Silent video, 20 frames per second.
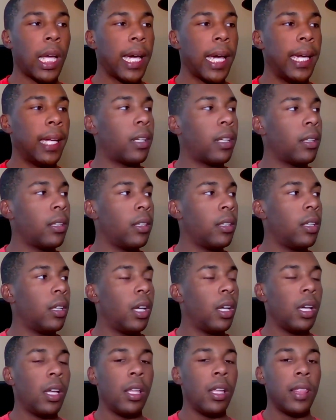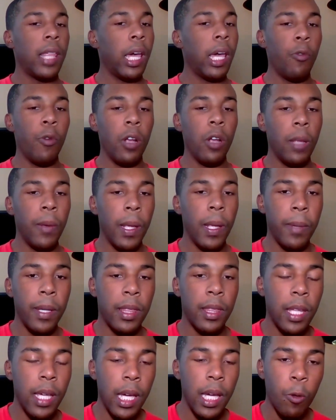Like, they really made
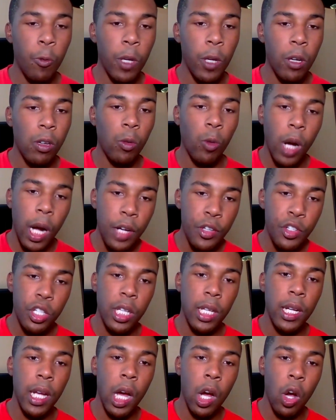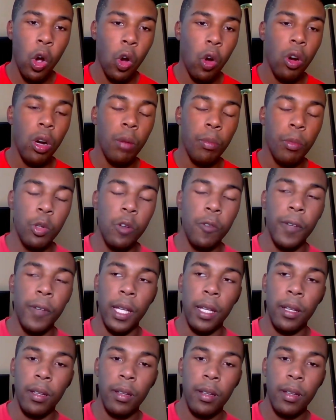me think we were watching a horror
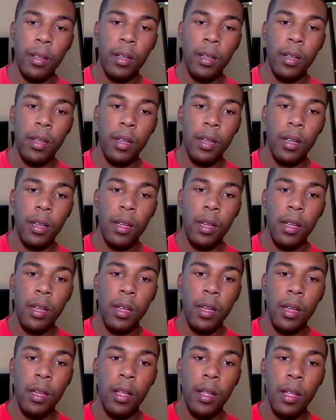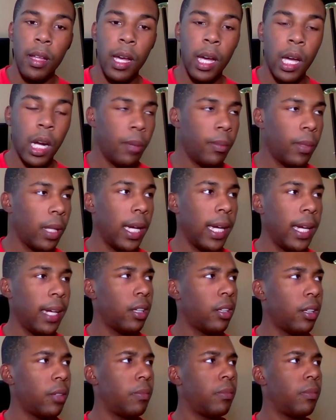movie. And I'm
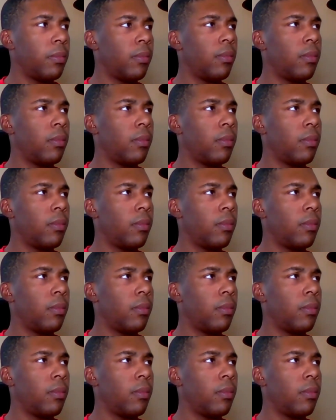like,